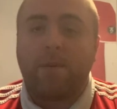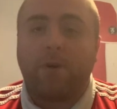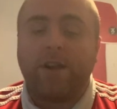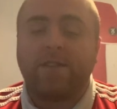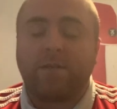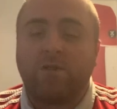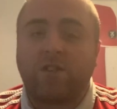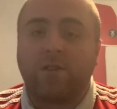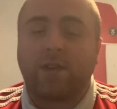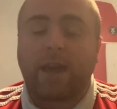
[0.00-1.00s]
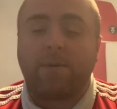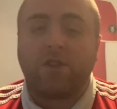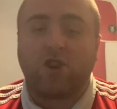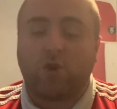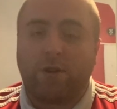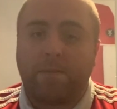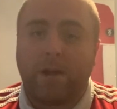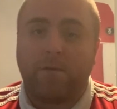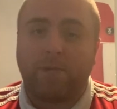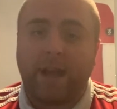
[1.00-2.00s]
points and we're still keeping touch with the
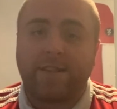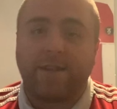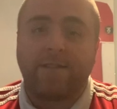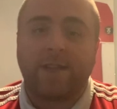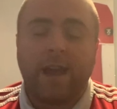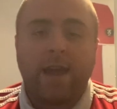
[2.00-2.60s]
playoff places